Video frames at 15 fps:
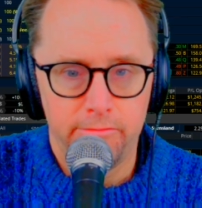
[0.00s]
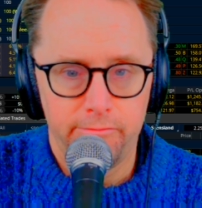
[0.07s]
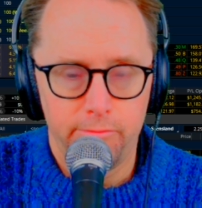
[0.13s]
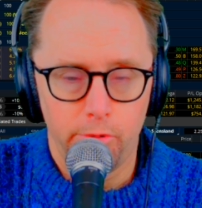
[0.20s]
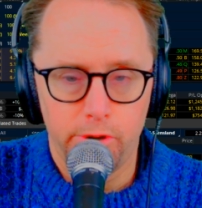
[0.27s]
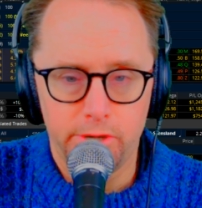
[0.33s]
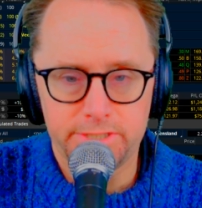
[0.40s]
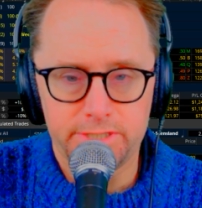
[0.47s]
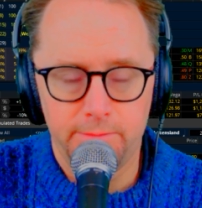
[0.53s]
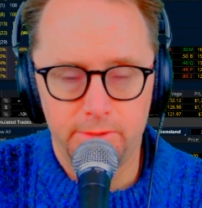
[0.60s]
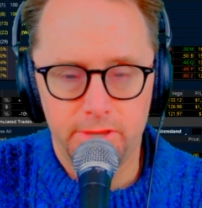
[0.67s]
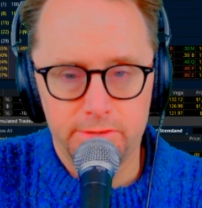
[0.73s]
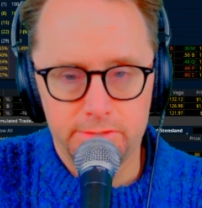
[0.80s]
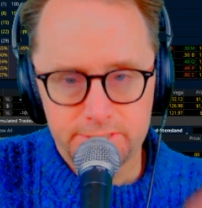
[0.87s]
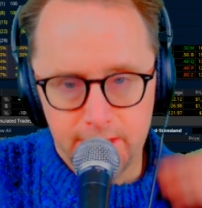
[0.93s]
or some
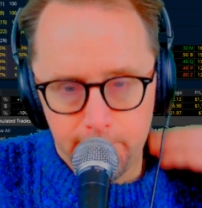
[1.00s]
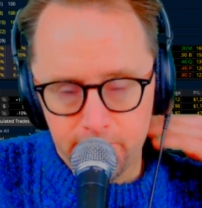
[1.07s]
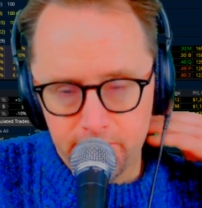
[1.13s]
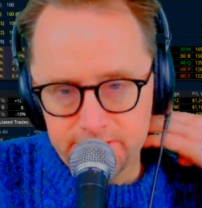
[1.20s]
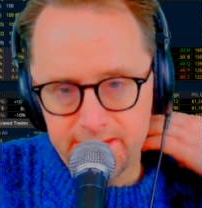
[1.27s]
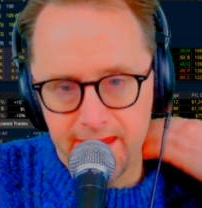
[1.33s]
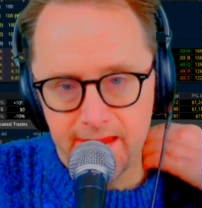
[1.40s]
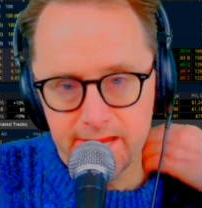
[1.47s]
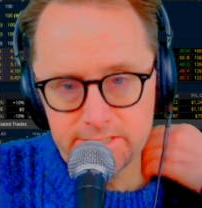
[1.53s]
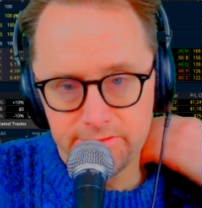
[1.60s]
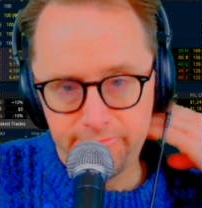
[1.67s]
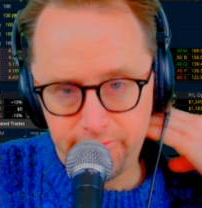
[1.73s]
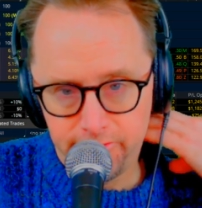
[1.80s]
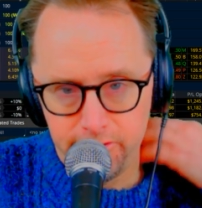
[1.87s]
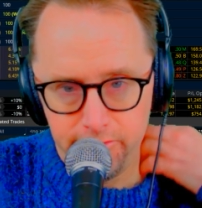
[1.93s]
other separate
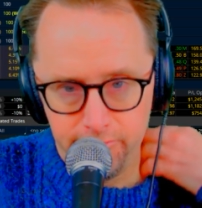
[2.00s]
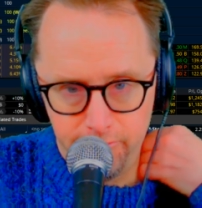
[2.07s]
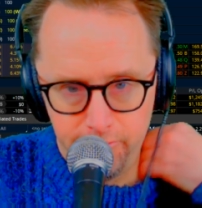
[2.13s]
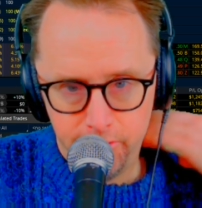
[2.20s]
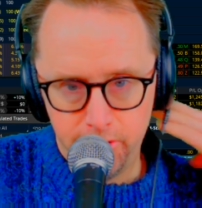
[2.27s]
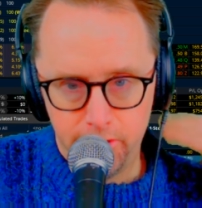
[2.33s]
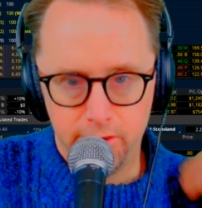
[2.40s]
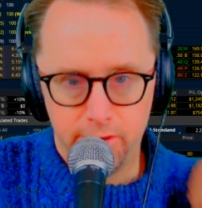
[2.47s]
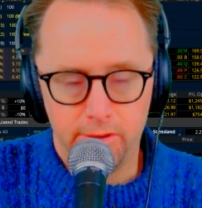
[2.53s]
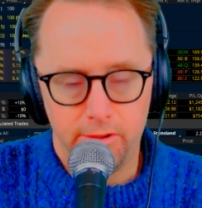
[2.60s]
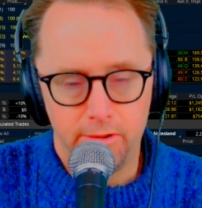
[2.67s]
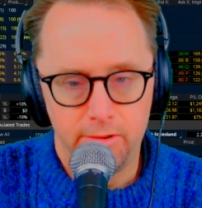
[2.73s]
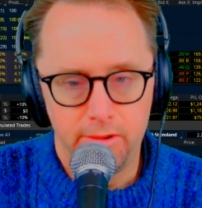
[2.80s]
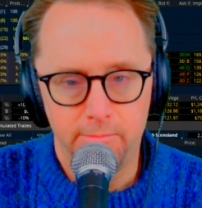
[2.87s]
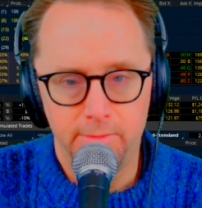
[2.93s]
tax-deferred
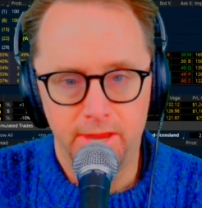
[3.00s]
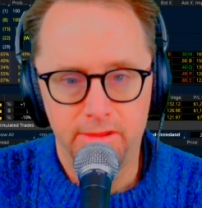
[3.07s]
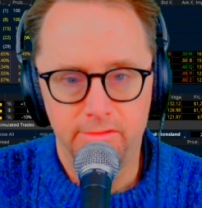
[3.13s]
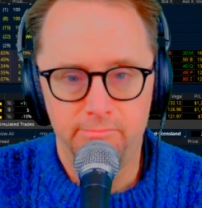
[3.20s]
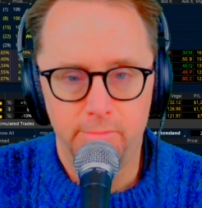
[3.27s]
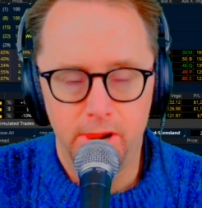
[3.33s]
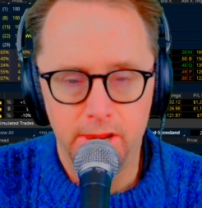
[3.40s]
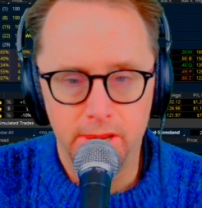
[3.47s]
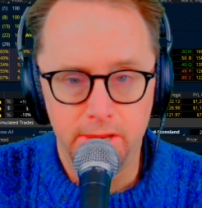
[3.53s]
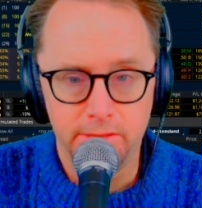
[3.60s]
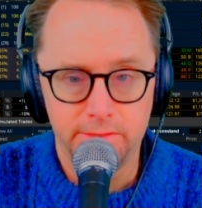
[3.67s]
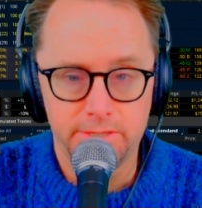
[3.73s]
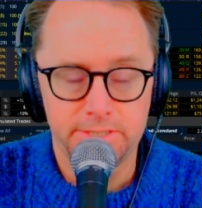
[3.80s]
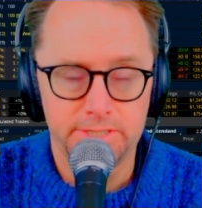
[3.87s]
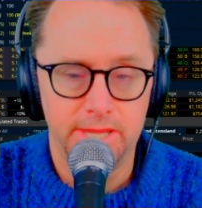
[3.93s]
amount of money
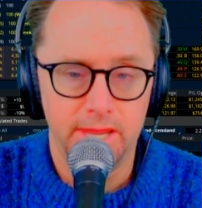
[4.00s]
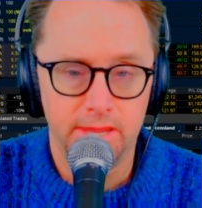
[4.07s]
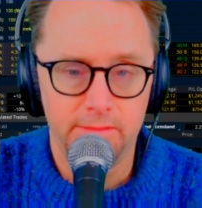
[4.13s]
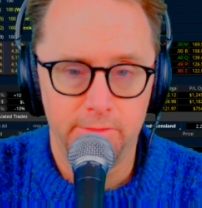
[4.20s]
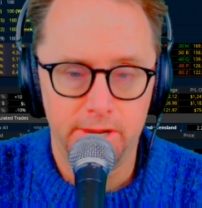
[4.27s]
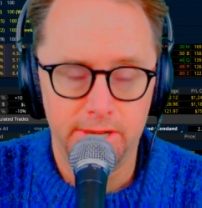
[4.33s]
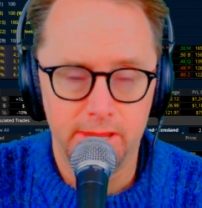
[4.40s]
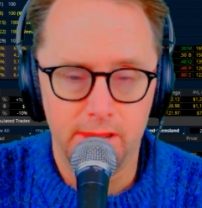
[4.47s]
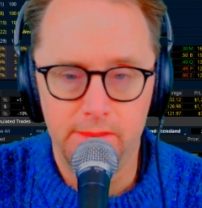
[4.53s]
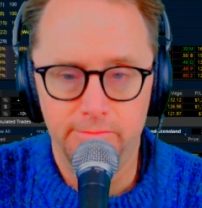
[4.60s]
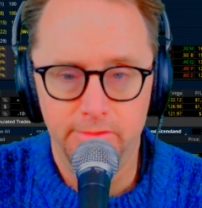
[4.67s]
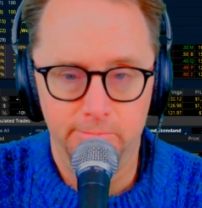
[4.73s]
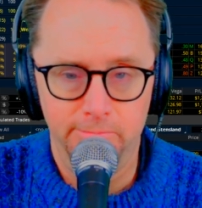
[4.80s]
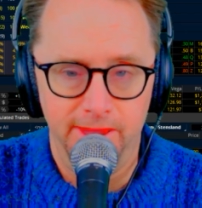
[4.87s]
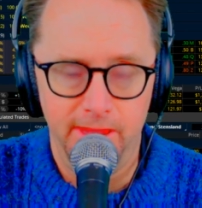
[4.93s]
that's taking money out of
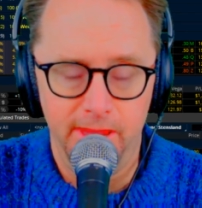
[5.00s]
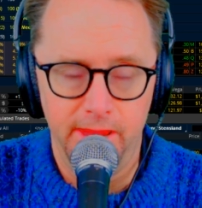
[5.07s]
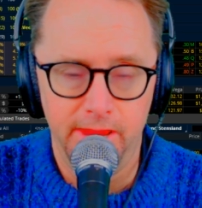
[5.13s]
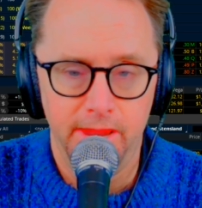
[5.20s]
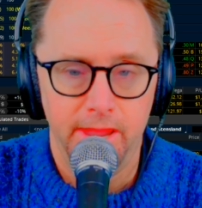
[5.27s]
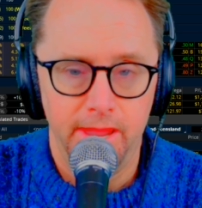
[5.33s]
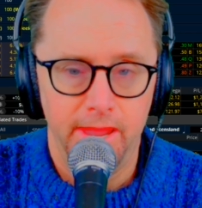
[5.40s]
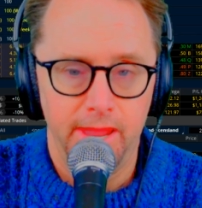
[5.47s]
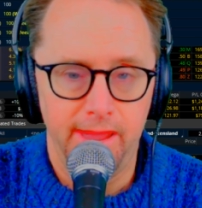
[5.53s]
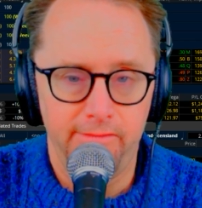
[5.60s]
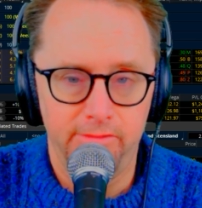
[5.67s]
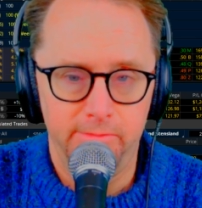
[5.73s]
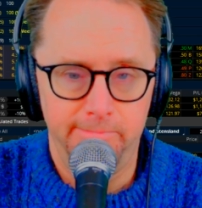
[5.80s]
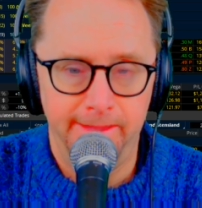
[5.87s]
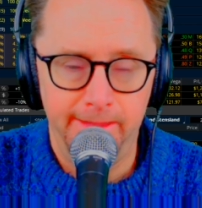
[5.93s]
your pay
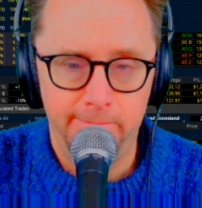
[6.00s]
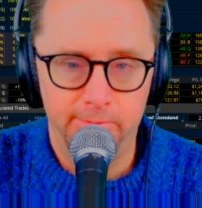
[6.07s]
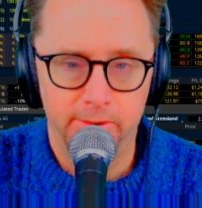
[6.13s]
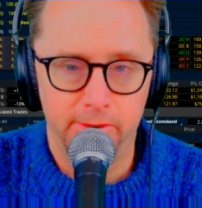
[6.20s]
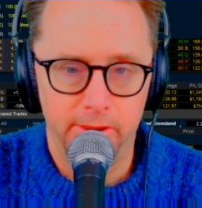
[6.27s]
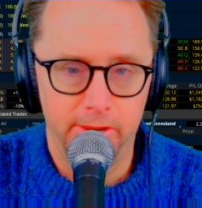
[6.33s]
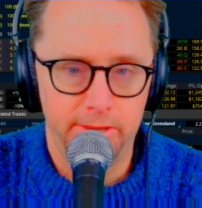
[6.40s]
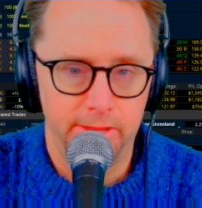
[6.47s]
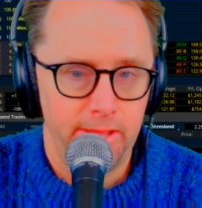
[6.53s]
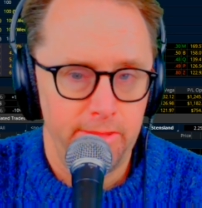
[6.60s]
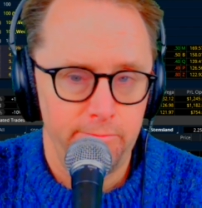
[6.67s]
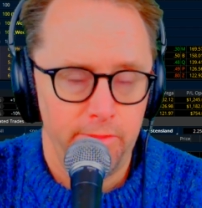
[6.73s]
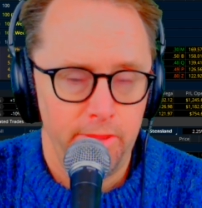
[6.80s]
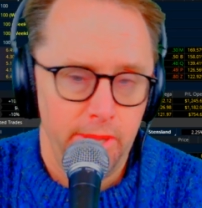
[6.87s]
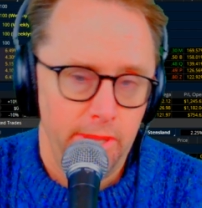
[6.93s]
every pay period,
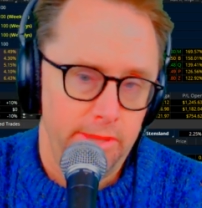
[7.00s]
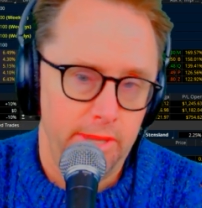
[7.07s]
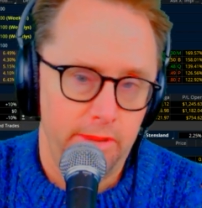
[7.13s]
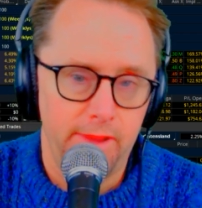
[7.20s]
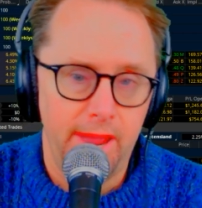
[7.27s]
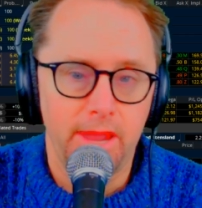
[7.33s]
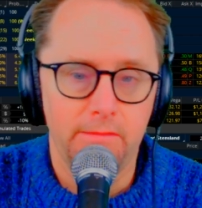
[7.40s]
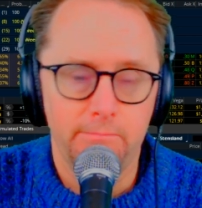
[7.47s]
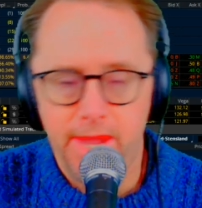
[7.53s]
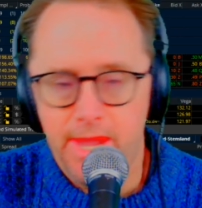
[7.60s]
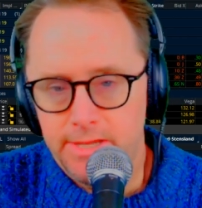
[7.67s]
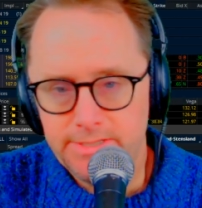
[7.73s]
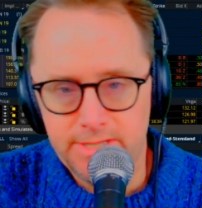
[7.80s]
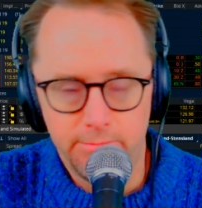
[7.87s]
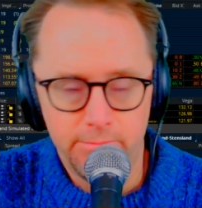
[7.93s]
and they
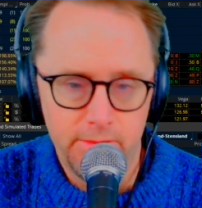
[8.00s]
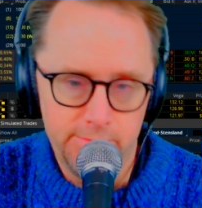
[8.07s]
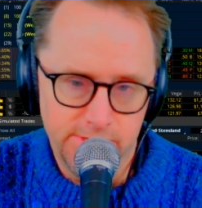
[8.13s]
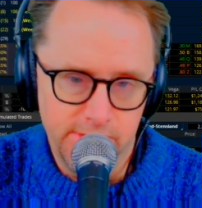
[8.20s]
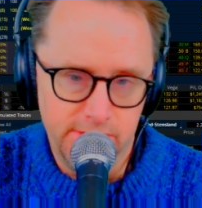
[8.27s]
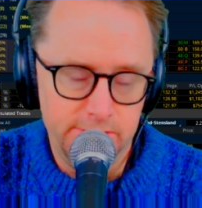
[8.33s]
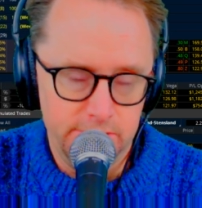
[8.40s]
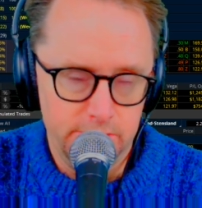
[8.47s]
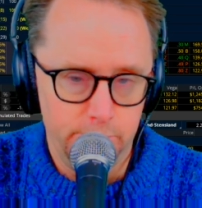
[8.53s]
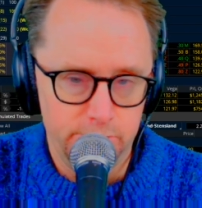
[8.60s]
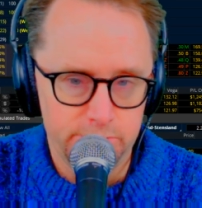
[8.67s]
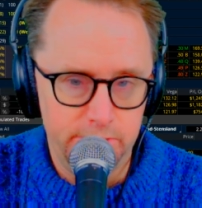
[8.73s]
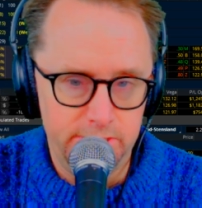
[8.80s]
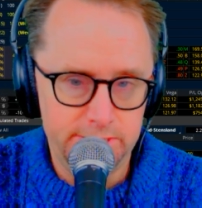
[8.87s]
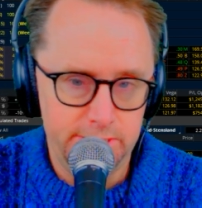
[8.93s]
recommend somewhere between
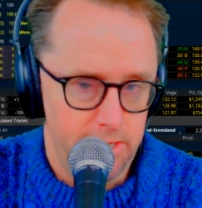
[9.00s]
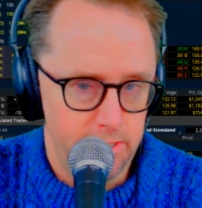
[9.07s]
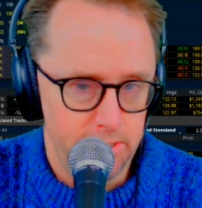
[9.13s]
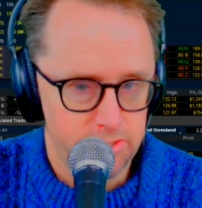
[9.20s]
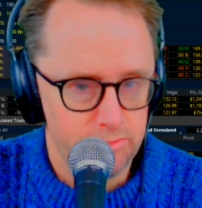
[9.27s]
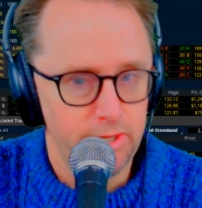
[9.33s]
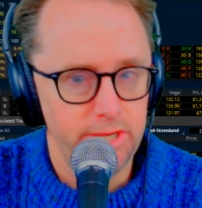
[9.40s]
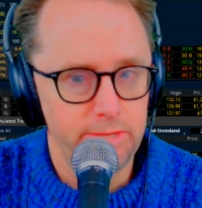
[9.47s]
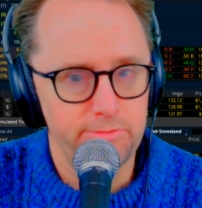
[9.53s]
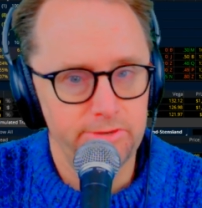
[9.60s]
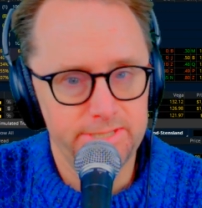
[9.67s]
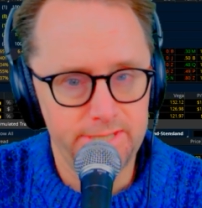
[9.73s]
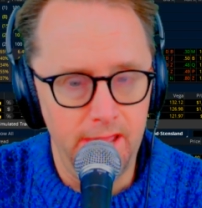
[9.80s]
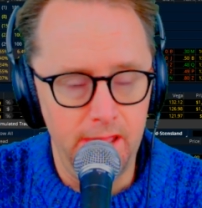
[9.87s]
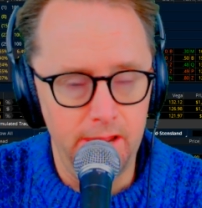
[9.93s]
10 and
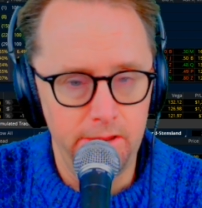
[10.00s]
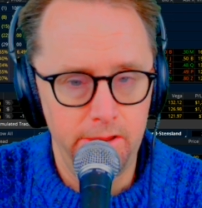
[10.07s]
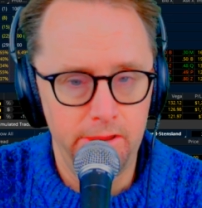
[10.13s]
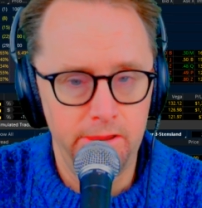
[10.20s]
20%.